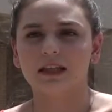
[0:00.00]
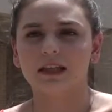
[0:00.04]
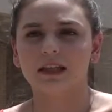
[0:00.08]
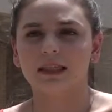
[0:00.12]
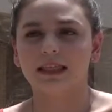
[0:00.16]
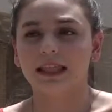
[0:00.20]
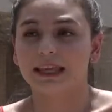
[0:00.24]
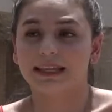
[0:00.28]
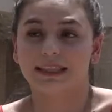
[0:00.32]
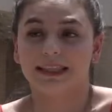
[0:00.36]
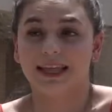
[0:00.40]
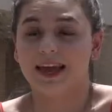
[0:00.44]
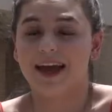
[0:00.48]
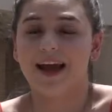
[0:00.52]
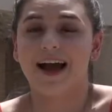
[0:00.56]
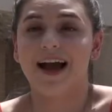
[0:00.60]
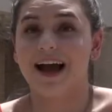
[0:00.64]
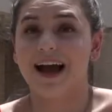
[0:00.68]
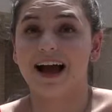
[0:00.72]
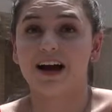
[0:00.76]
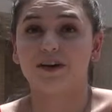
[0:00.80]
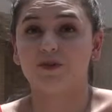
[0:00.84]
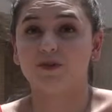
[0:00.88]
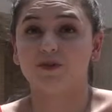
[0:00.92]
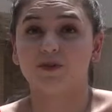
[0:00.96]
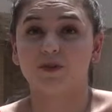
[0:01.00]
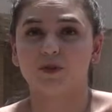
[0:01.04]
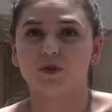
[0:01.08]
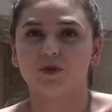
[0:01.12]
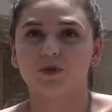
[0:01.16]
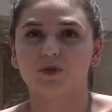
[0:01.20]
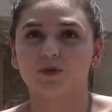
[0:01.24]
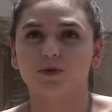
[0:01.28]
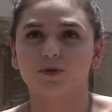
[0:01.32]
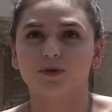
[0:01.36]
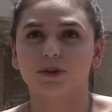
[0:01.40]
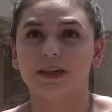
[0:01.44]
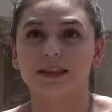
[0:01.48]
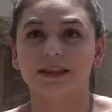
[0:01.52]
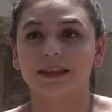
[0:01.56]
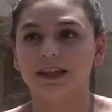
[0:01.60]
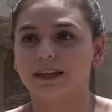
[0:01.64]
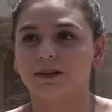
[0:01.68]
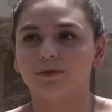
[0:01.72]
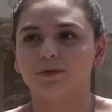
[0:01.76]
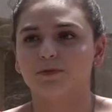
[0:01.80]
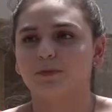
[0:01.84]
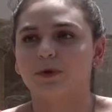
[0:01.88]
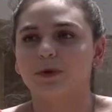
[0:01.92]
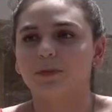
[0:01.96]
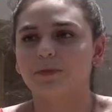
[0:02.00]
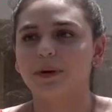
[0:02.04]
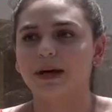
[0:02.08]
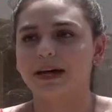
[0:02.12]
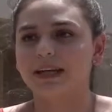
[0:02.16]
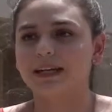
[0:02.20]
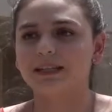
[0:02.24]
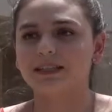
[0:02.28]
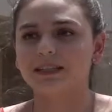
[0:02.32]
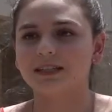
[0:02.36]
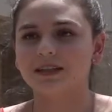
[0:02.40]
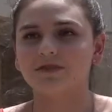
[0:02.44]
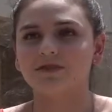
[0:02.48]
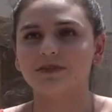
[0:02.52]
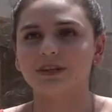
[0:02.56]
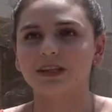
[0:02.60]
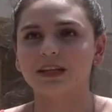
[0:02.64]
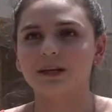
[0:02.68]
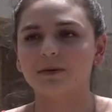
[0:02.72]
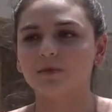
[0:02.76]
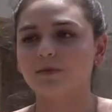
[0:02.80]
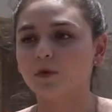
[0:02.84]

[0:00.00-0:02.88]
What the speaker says: repetitively